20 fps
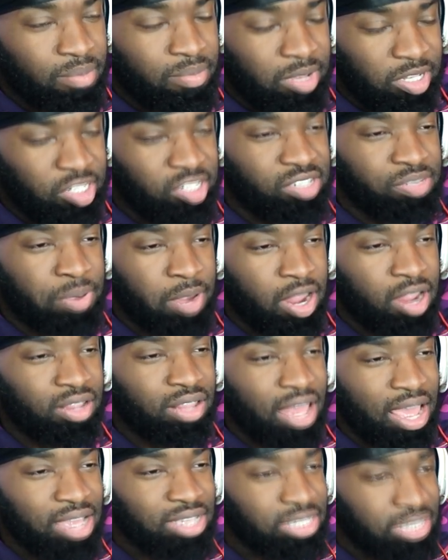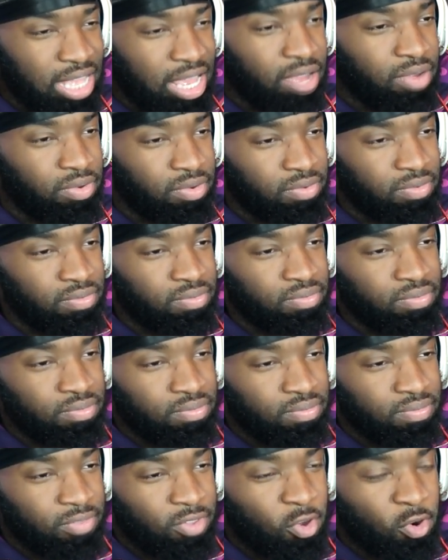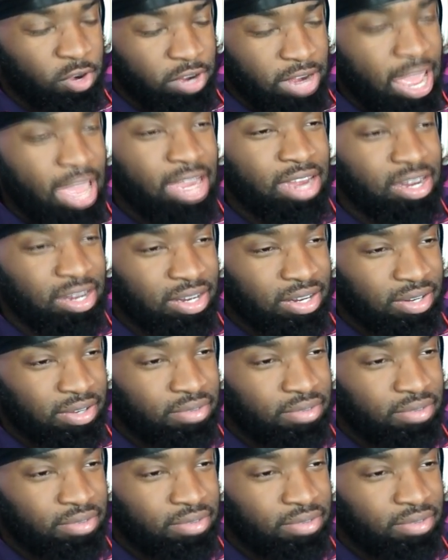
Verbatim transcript: The bitch is paralyzed now, or dead.